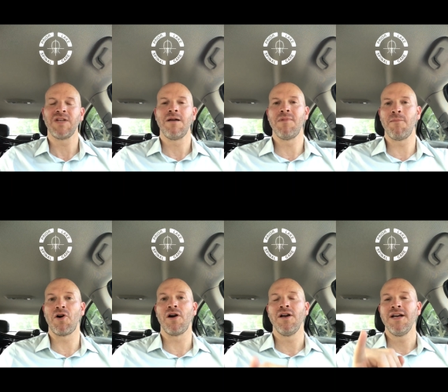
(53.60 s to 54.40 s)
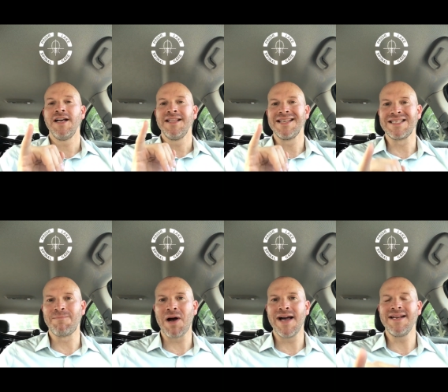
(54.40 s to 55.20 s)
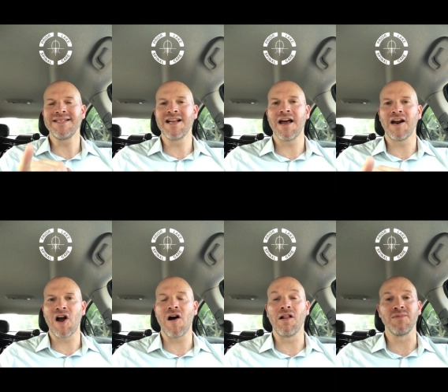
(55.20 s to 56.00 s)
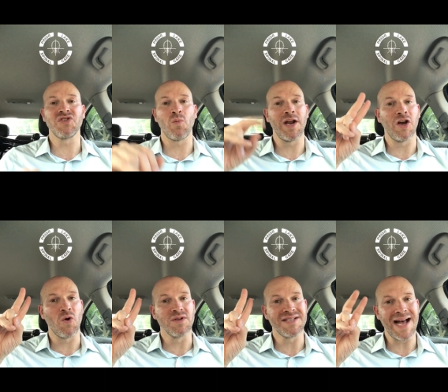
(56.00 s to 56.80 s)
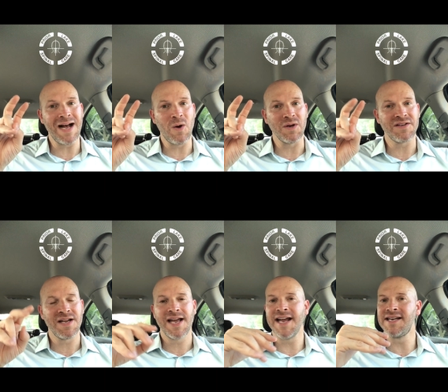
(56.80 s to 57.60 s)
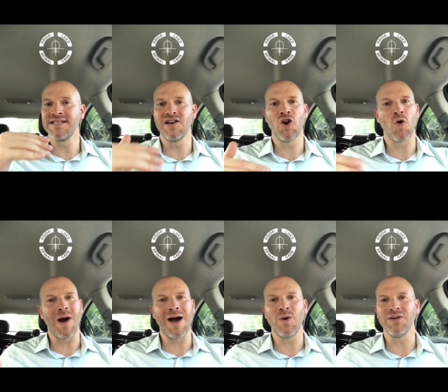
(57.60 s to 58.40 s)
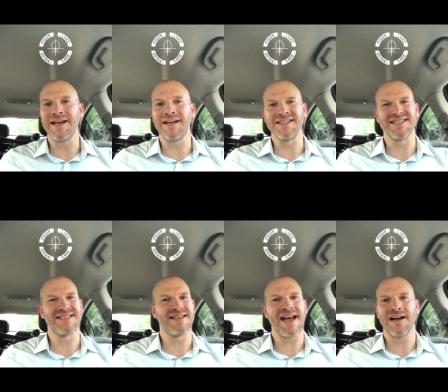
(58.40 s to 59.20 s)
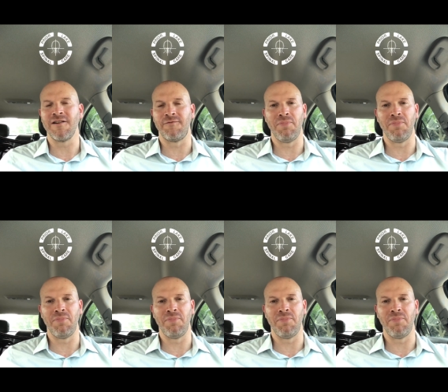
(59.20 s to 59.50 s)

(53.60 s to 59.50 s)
Remember, the spine is not a column, so when it goes out, it doesn't go out like a stack of